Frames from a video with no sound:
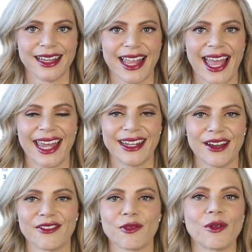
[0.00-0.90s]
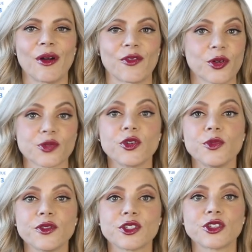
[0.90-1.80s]
And of course,
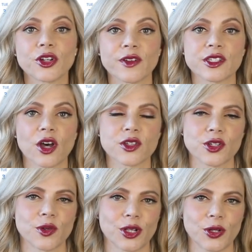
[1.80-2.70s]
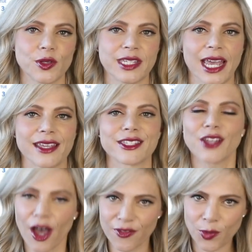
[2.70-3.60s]
Roomvu's service also includes a
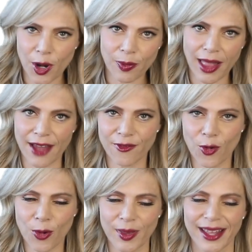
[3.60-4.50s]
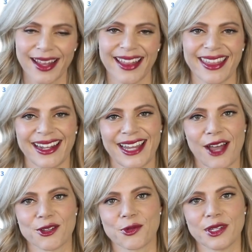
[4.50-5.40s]
software platform that
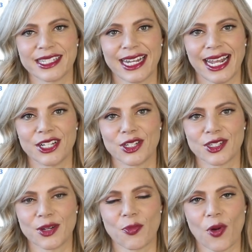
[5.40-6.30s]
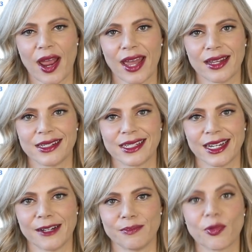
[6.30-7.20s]
allows real estate agents to brand
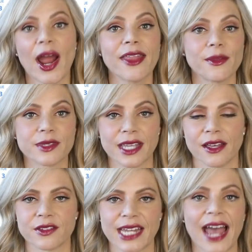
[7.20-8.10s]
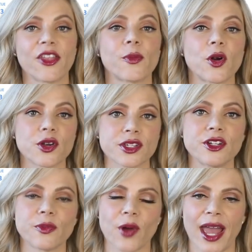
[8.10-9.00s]
themselves, to add their
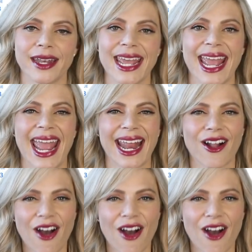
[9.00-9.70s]
personal brand and